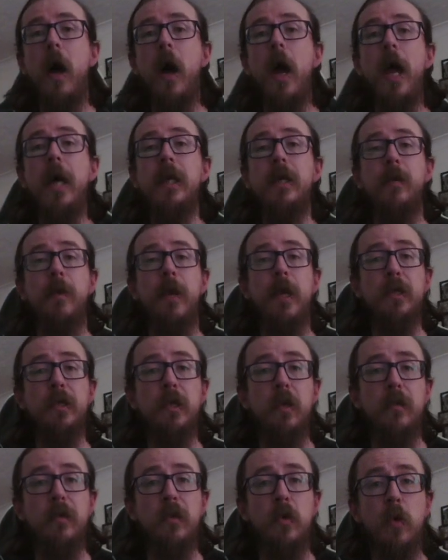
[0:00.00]
I had the
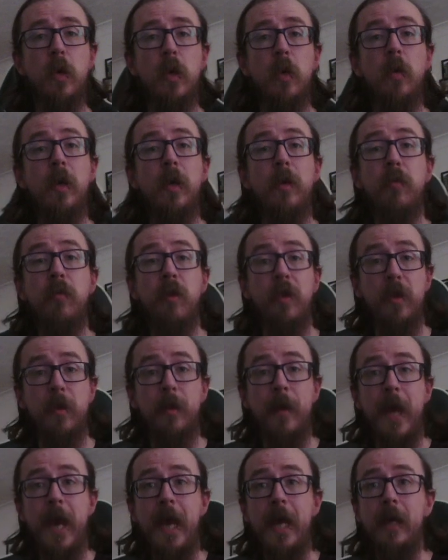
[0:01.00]
pleasure of talking with
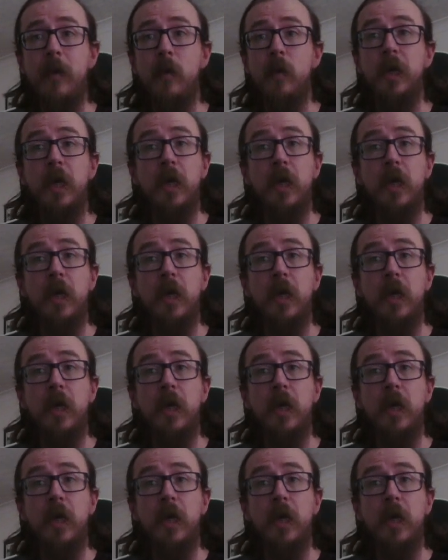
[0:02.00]
Brrraaains,